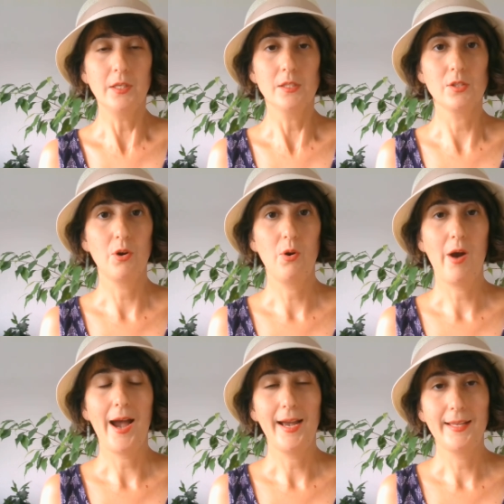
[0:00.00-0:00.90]
So
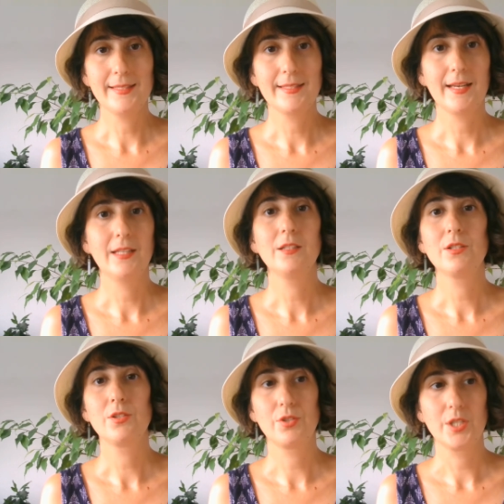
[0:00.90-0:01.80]
I decided
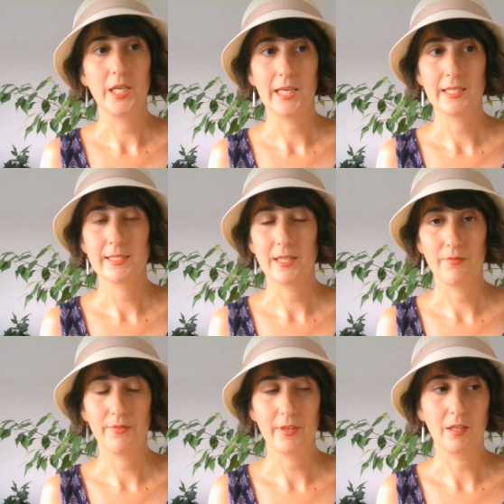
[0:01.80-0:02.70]
to take
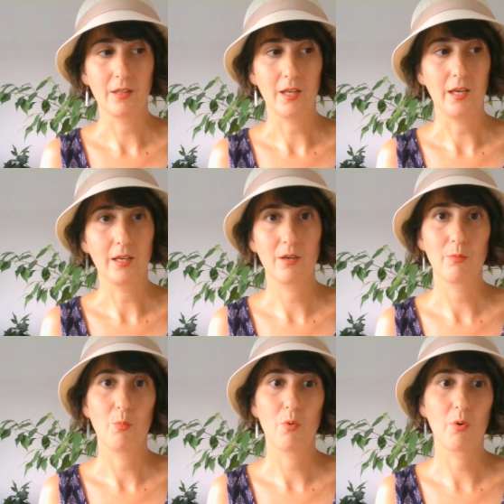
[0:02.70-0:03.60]
something like
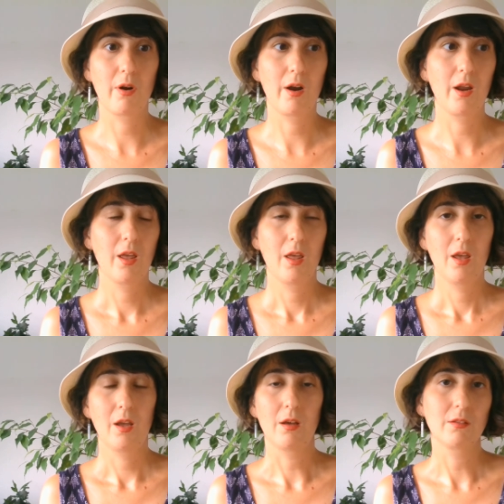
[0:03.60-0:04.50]
more,
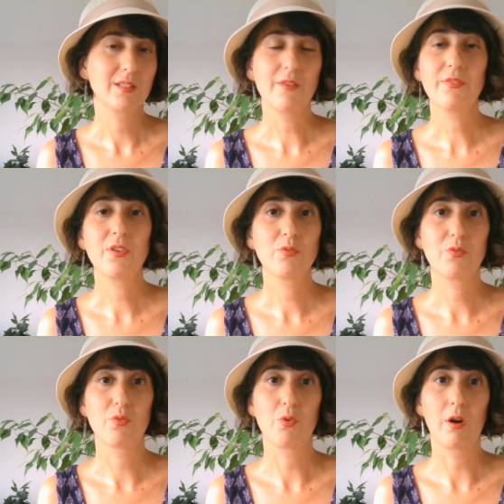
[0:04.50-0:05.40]
something
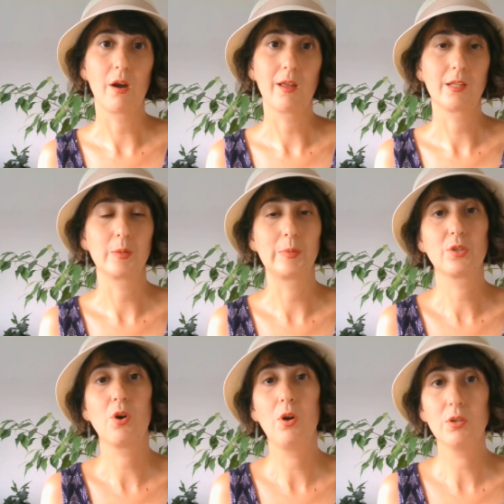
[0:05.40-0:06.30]
for a little
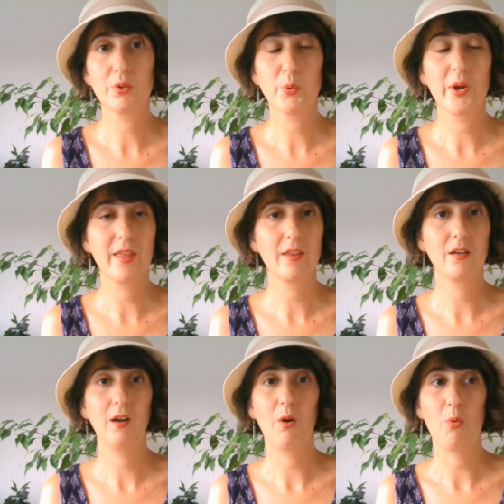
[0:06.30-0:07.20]
bit colder
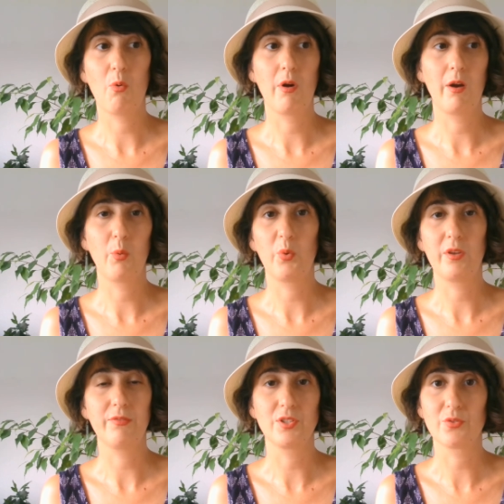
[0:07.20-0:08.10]
weather or
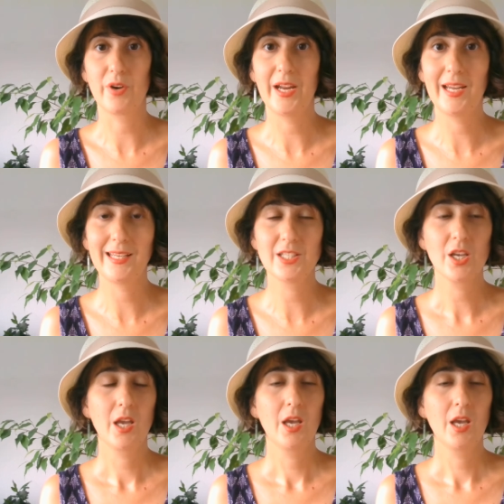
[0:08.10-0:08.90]
if it rained.